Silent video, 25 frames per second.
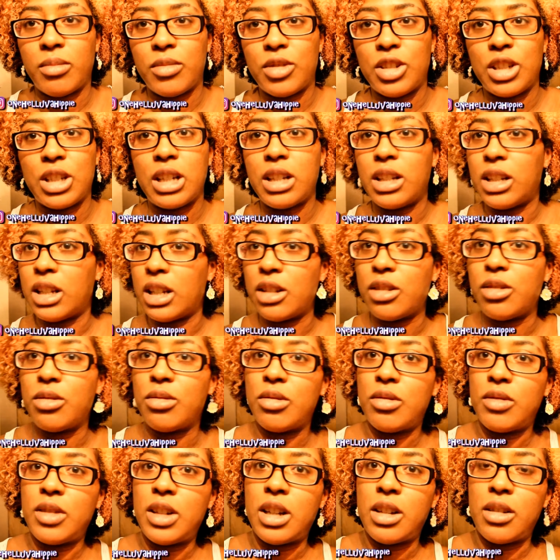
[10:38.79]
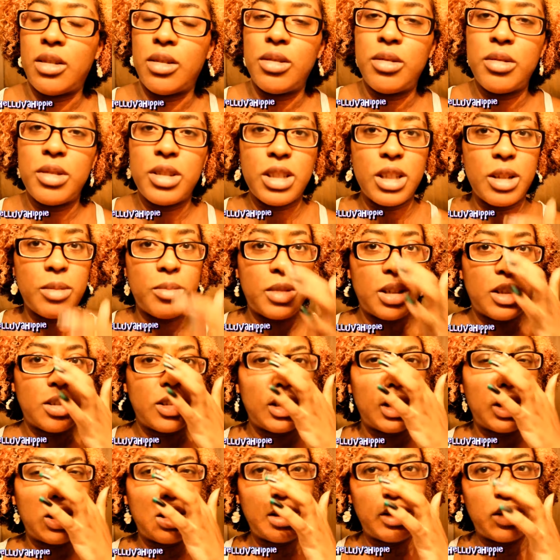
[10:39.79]
She got in a head to it with that. Oh, it's not my
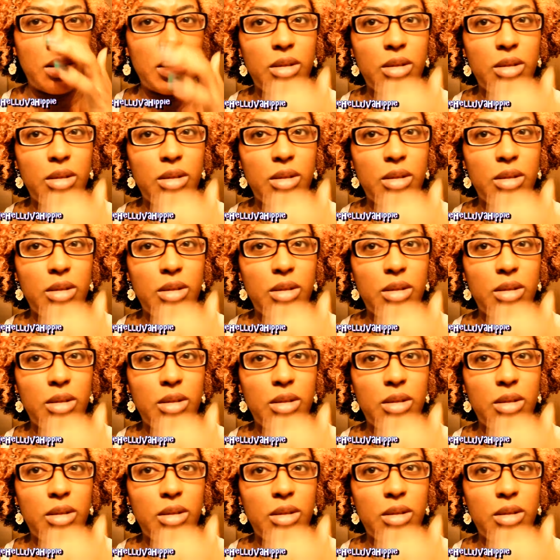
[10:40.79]
child.